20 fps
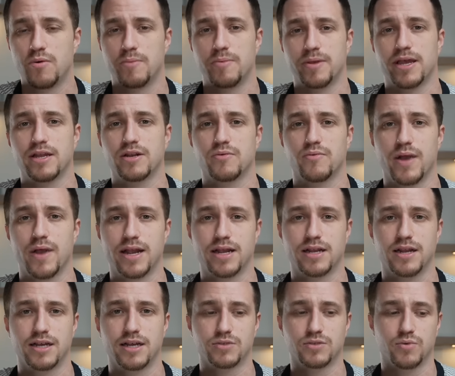We begin to
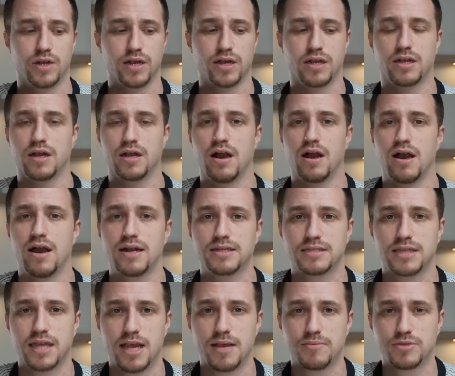recognize what God
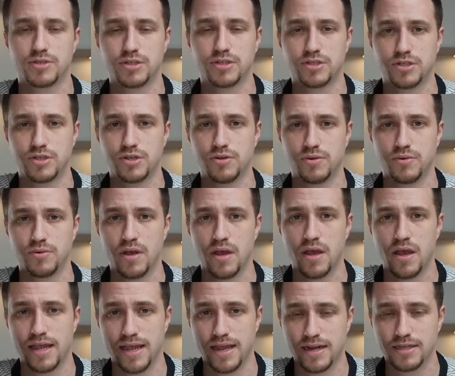is able to do
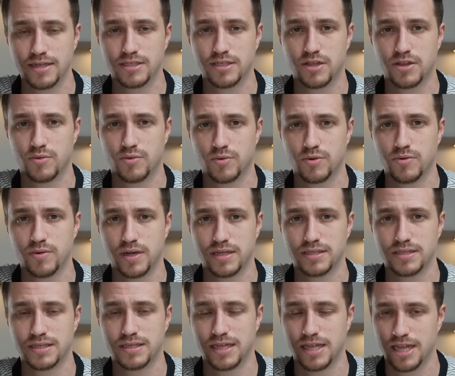in us and through
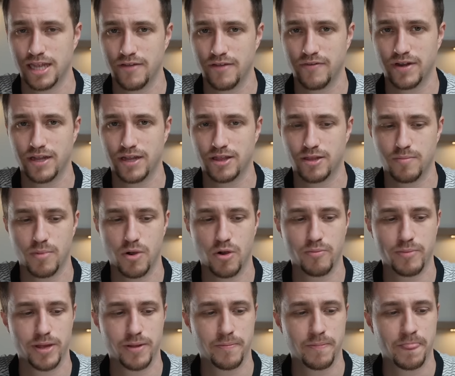us, even in the
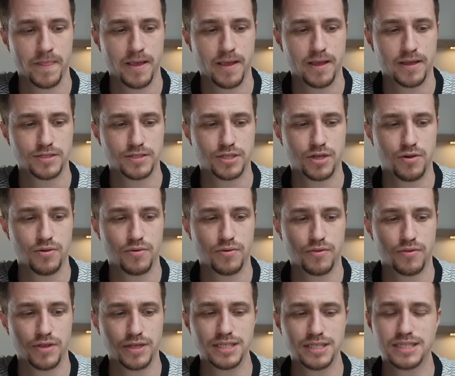moment. So
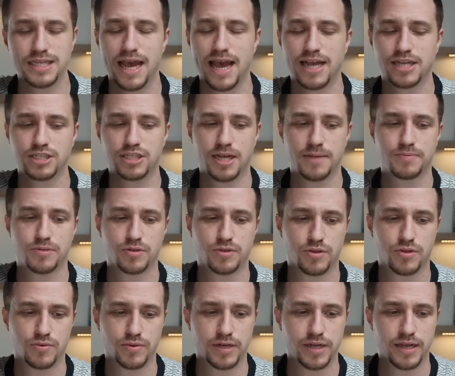this is Acts chapter
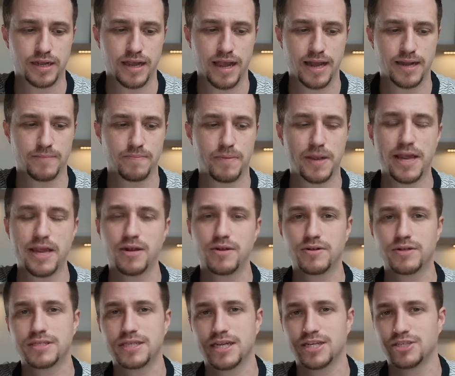3, and Peter
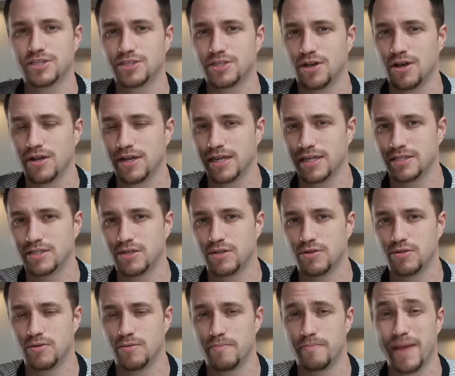is actually talking
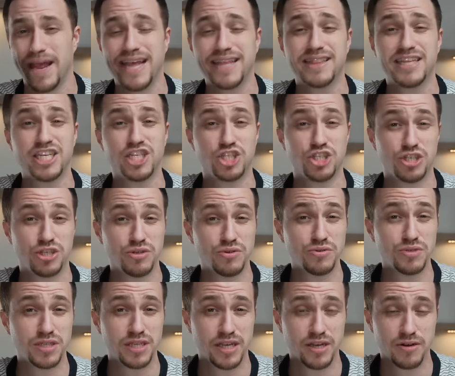to mainly
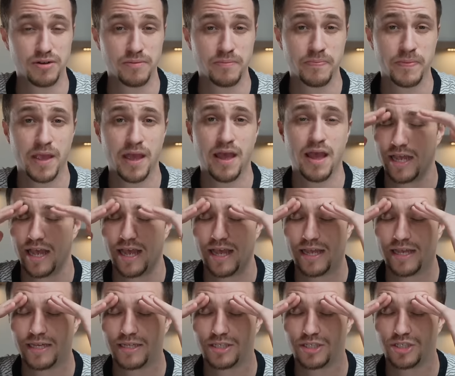Jews here.
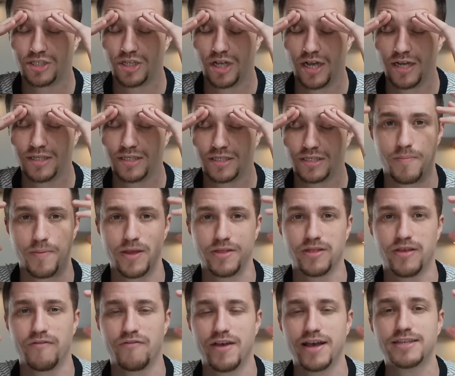He has just been
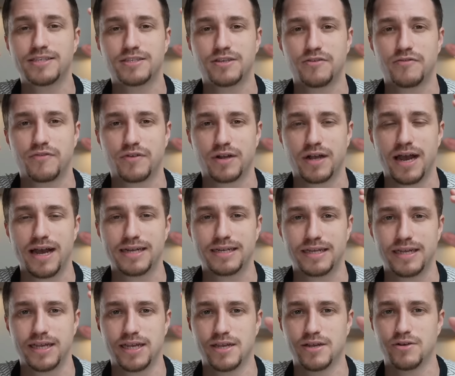the vessel for God to
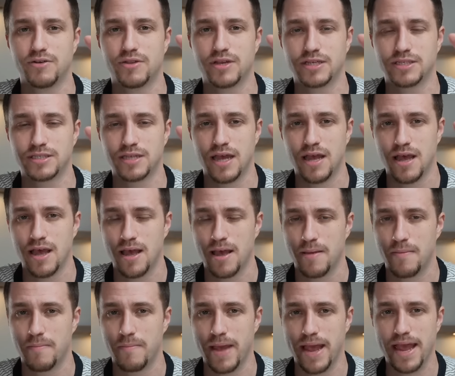heal this
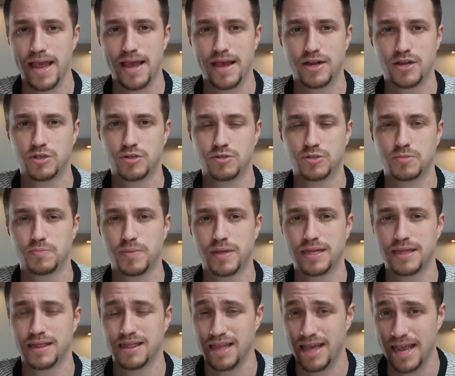man who's
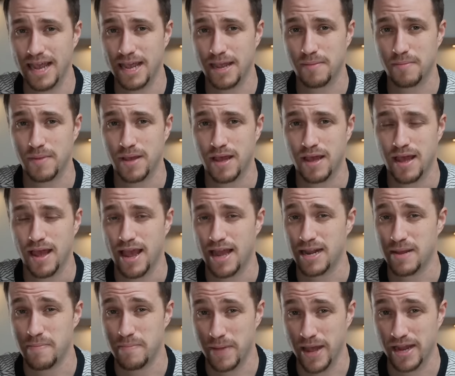been lame and
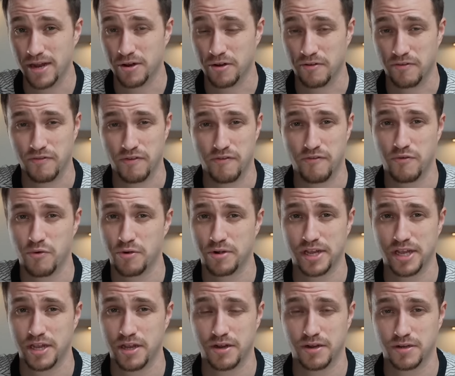a beggar for
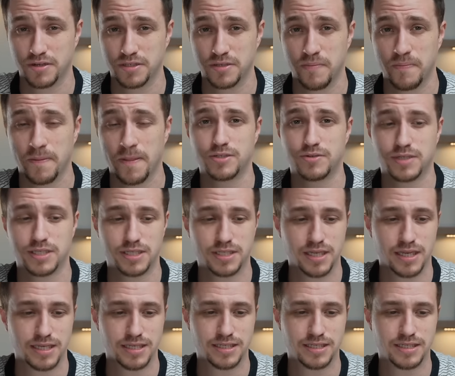40 years. So
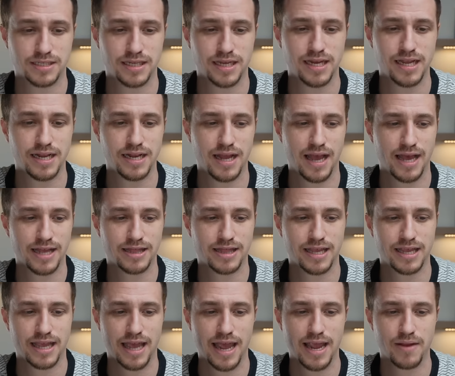he's sitting at
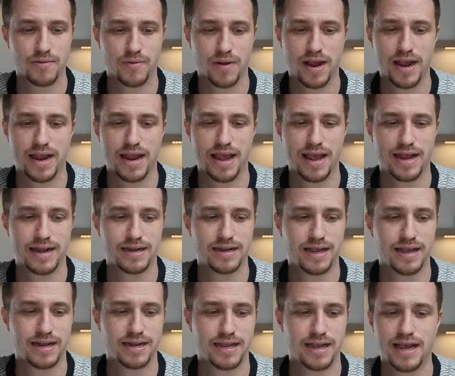the gate, right, and
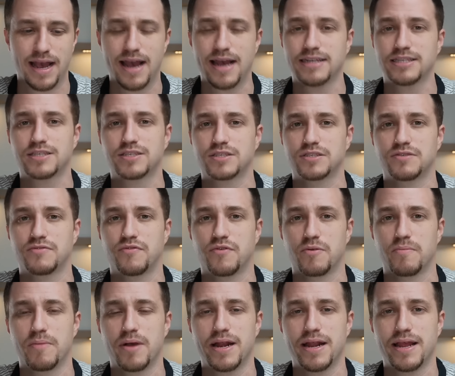he asks
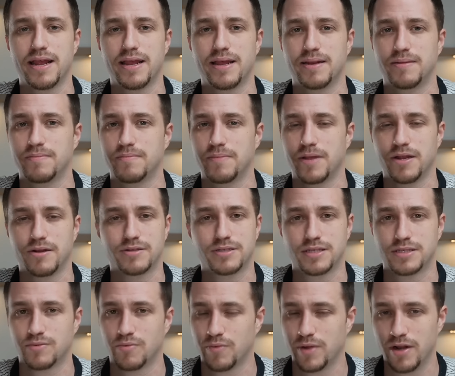for money, and Peter
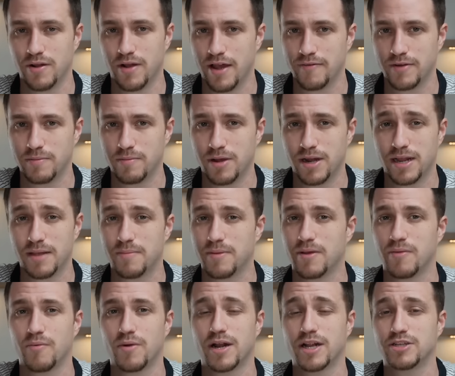says, well, we don't have any money,
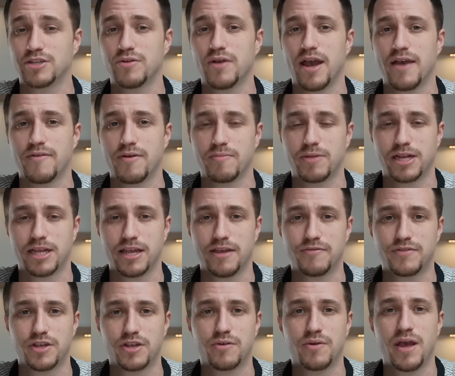but what I do have, I'm going to
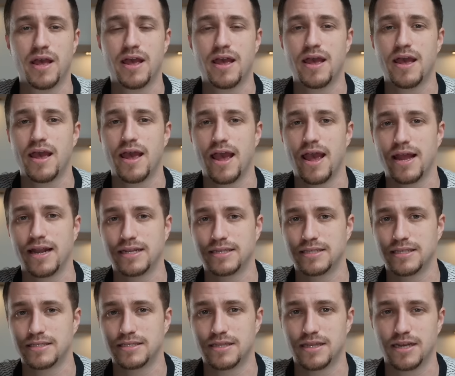give to you. And he
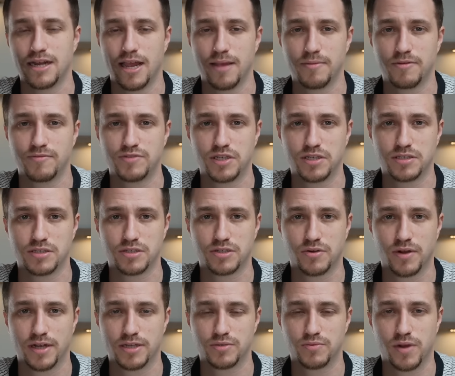says, in the name of Jesus
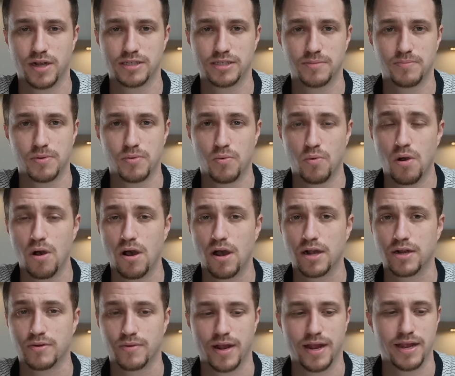Christ, rise up and
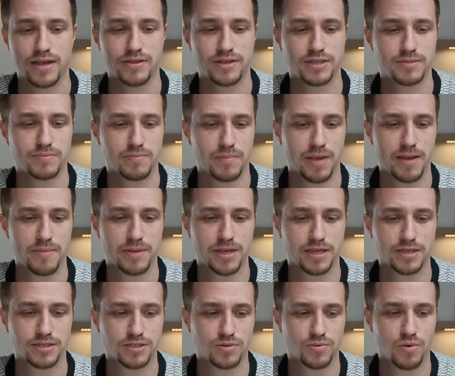walk, right? And this man
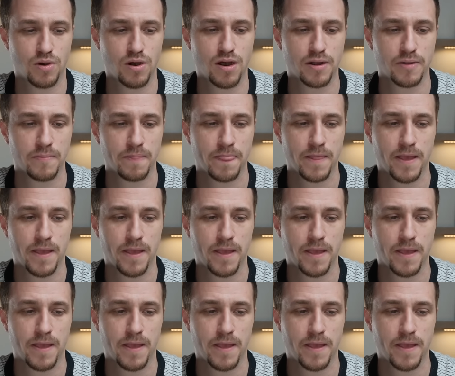begins to walk.